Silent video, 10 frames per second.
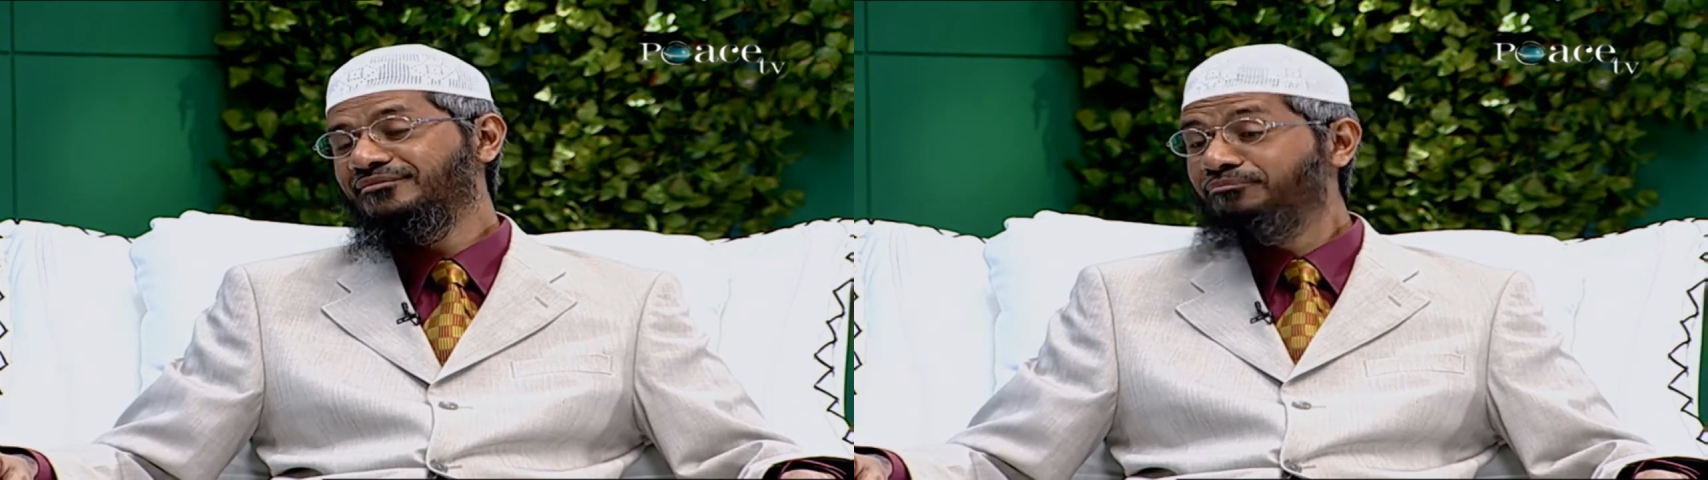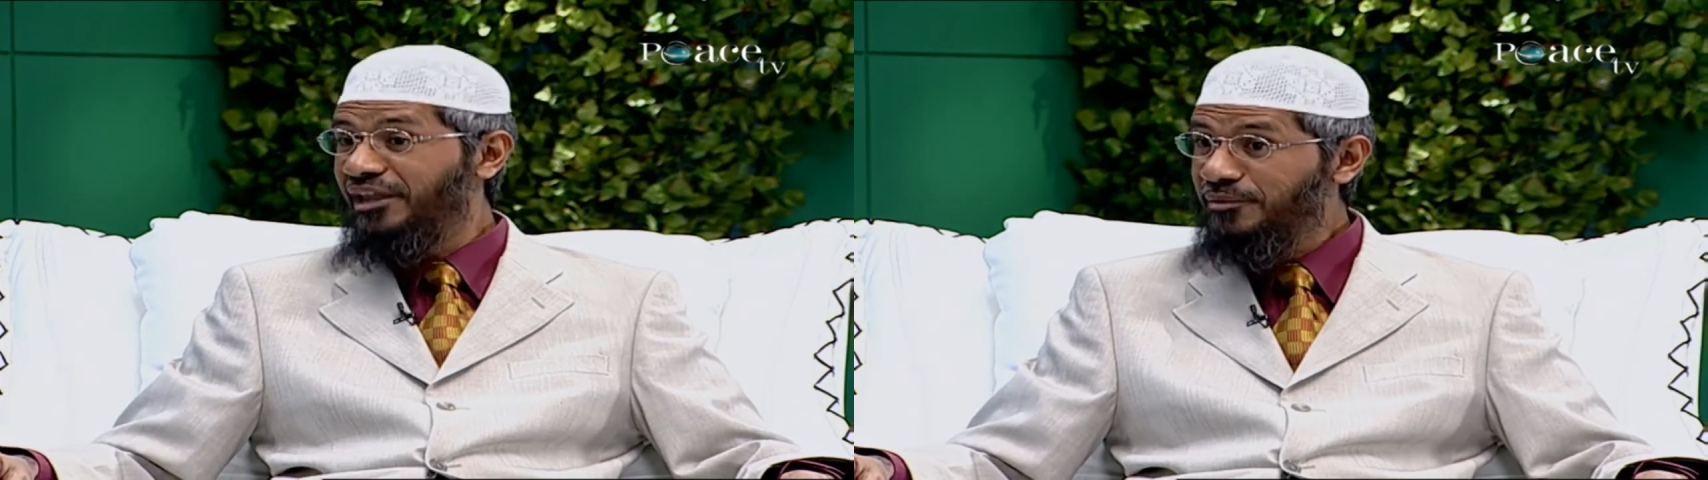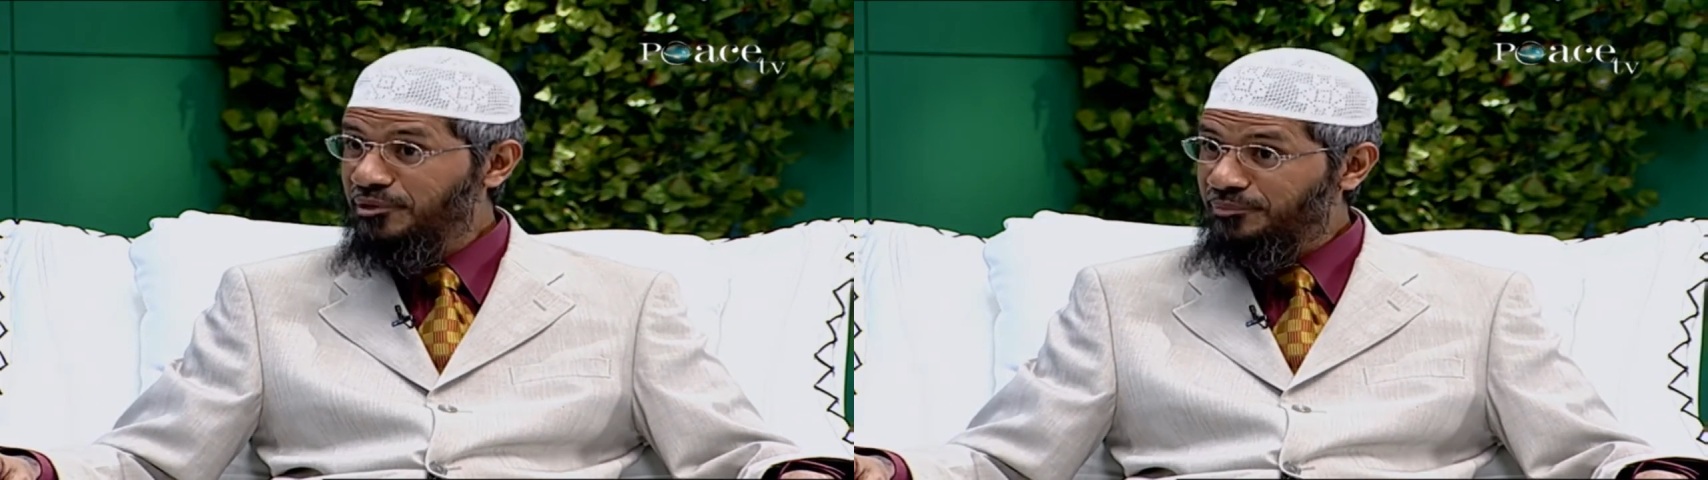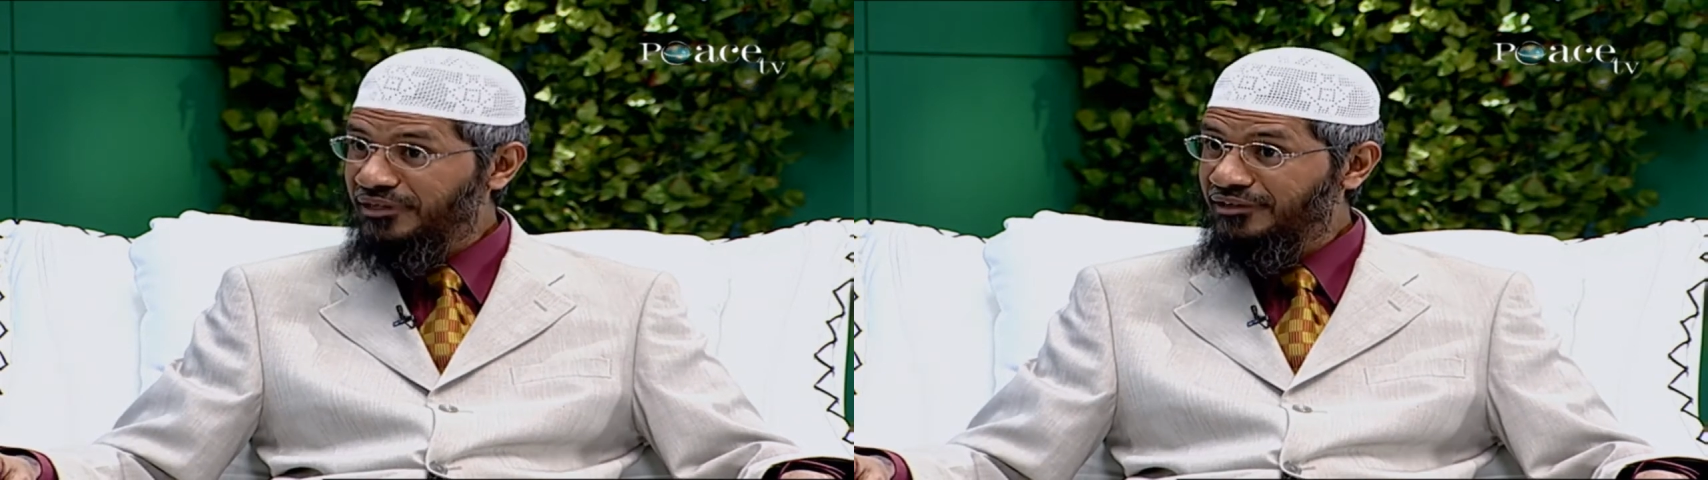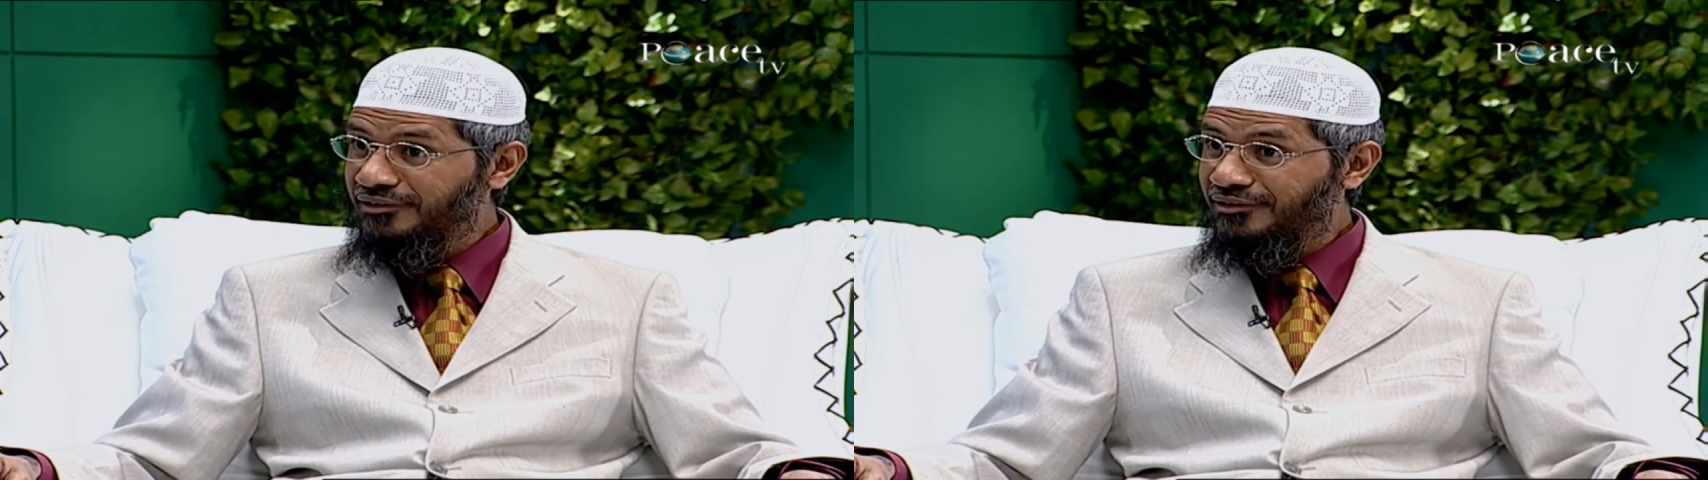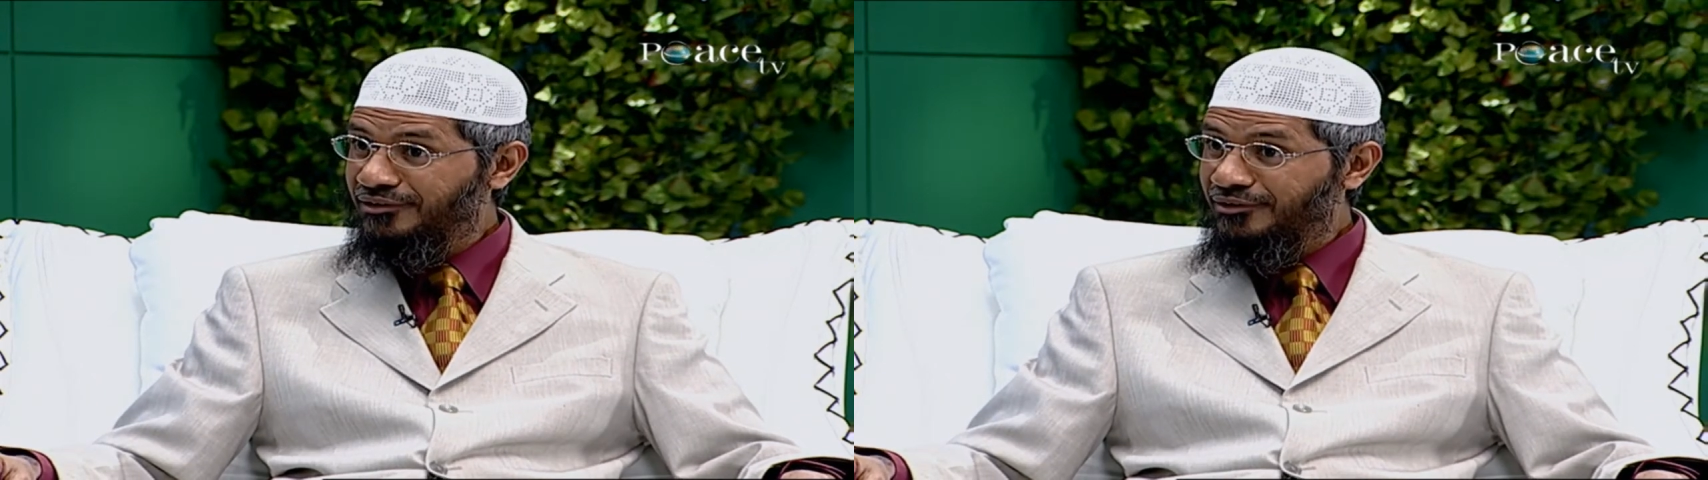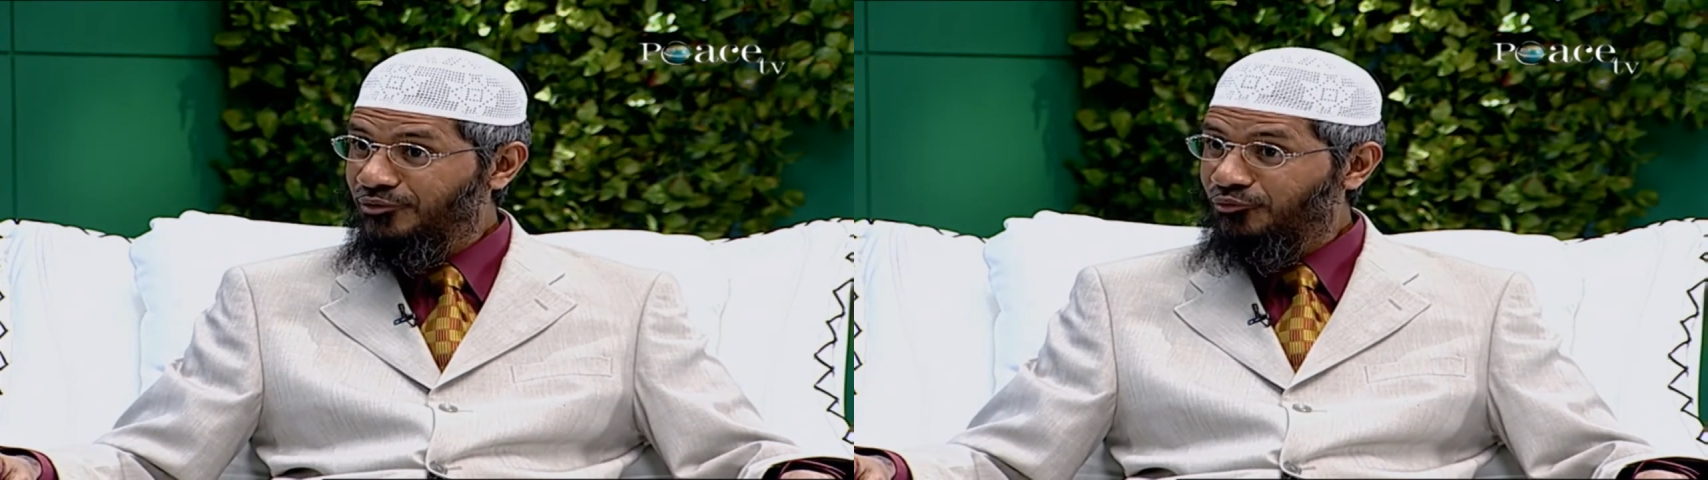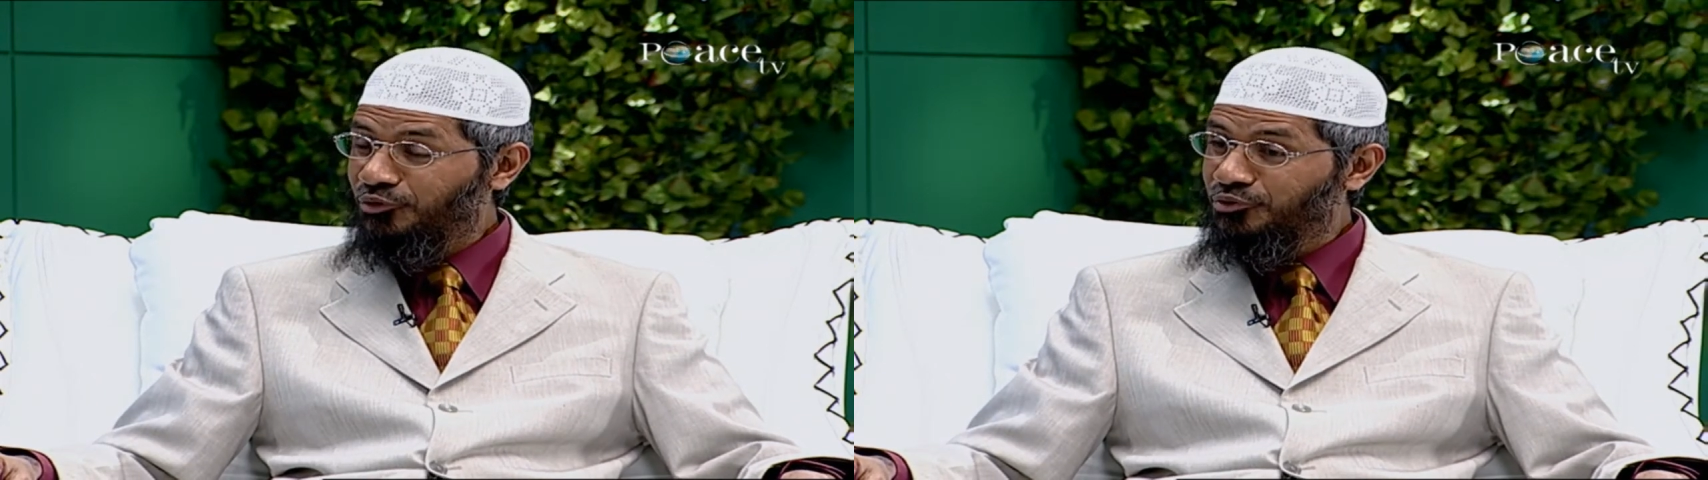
Many people want